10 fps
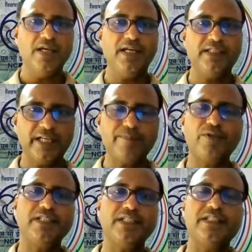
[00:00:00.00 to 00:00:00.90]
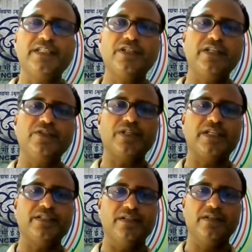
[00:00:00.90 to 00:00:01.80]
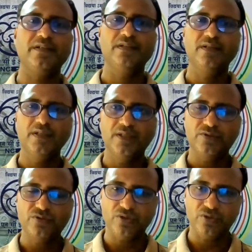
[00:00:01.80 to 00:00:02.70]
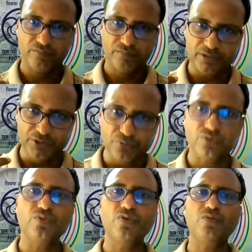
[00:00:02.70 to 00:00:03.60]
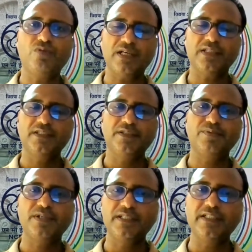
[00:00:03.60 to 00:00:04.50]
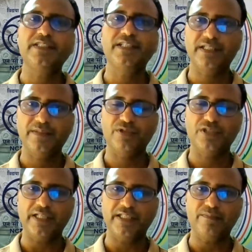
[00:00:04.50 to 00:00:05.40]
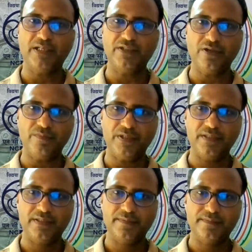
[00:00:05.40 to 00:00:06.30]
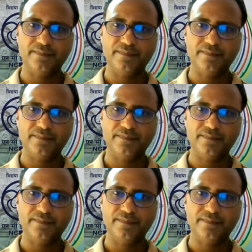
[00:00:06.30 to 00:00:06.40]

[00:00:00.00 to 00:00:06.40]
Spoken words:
And therefore, as a teacher educator, So you should know what are the different initiatives taken by the government,